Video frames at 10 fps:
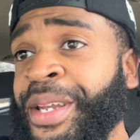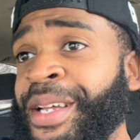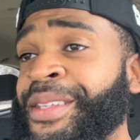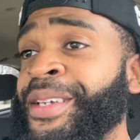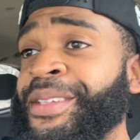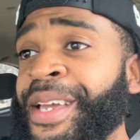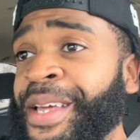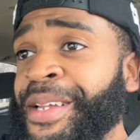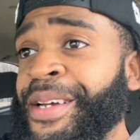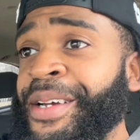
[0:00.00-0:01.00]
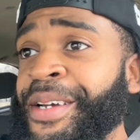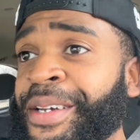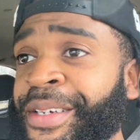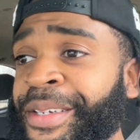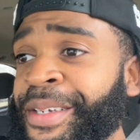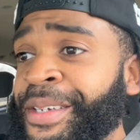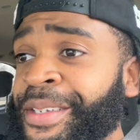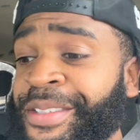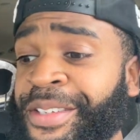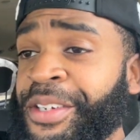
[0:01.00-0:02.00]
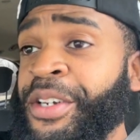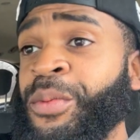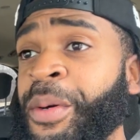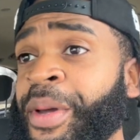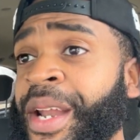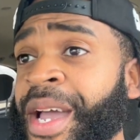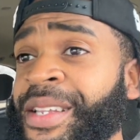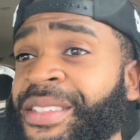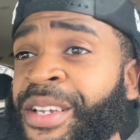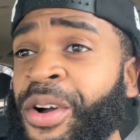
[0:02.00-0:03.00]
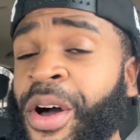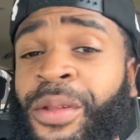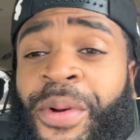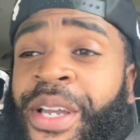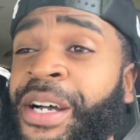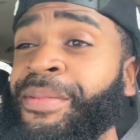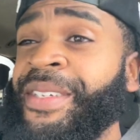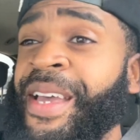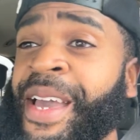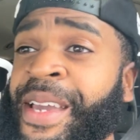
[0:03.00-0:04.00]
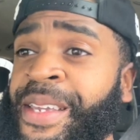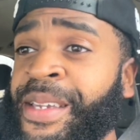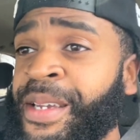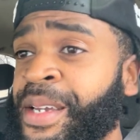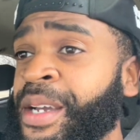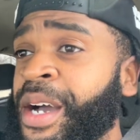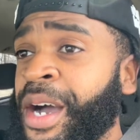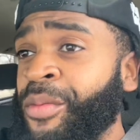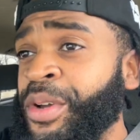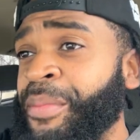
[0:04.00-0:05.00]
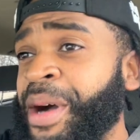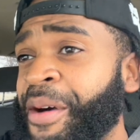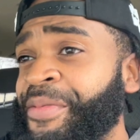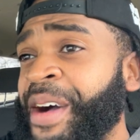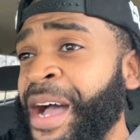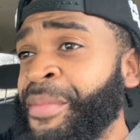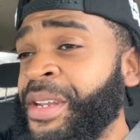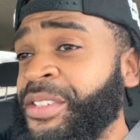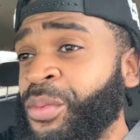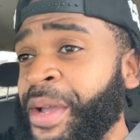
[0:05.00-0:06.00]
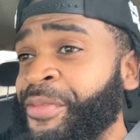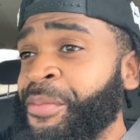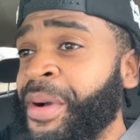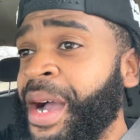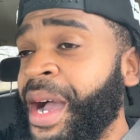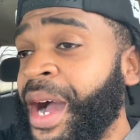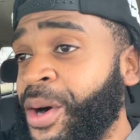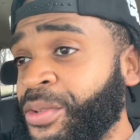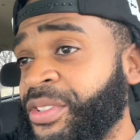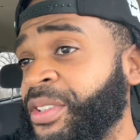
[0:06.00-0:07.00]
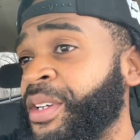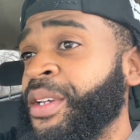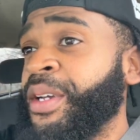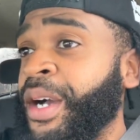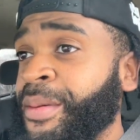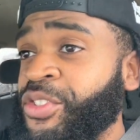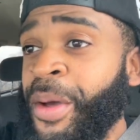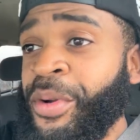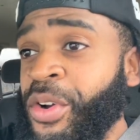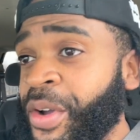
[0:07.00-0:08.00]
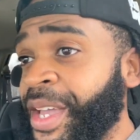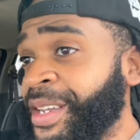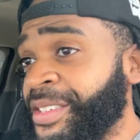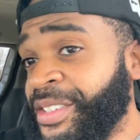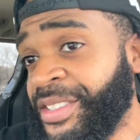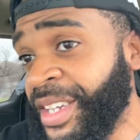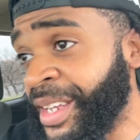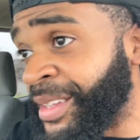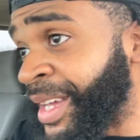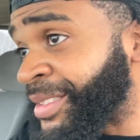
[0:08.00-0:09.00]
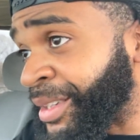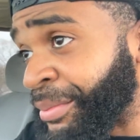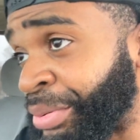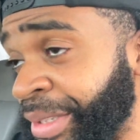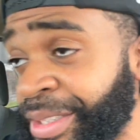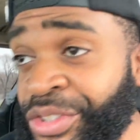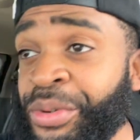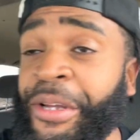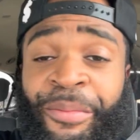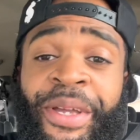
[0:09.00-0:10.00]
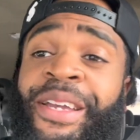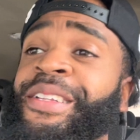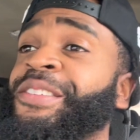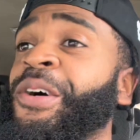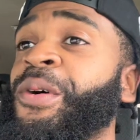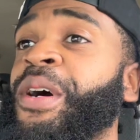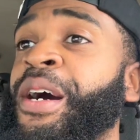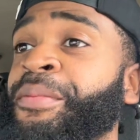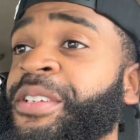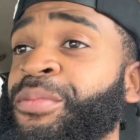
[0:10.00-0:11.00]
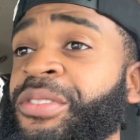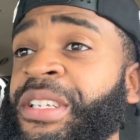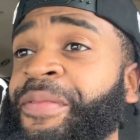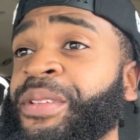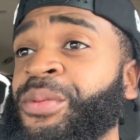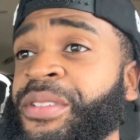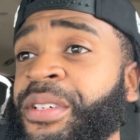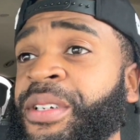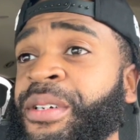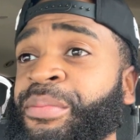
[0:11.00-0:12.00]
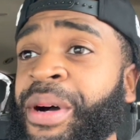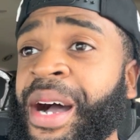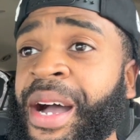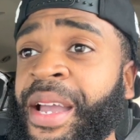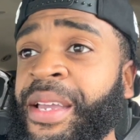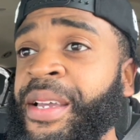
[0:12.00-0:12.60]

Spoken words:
I think that this is a good one, man. I had this thing all the way up to 80. We're about 5 minutes away from my house. So I'm gonna go ahead and just say that that's a complete trip, man. So this most definitely was a good buy.